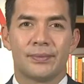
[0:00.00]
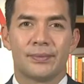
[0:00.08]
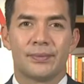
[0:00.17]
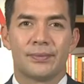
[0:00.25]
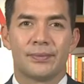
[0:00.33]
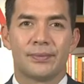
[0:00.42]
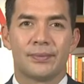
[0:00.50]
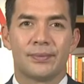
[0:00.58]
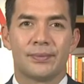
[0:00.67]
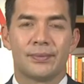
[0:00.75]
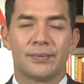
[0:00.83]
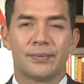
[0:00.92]

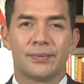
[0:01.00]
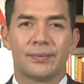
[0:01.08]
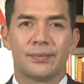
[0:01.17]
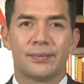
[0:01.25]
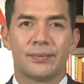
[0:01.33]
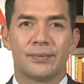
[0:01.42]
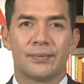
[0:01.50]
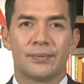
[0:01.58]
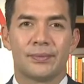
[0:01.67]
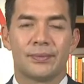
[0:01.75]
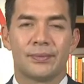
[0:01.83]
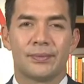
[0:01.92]

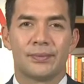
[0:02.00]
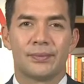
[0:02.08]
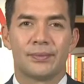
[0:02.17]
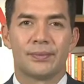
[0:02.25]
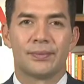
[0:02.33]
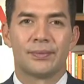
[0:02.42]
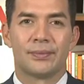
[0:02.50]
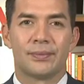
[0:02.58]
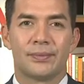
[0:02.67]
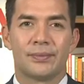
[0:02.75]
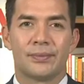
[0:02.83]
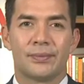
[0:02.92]

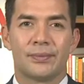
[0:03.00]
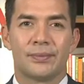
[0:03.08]
No words are spoken by the person on screen.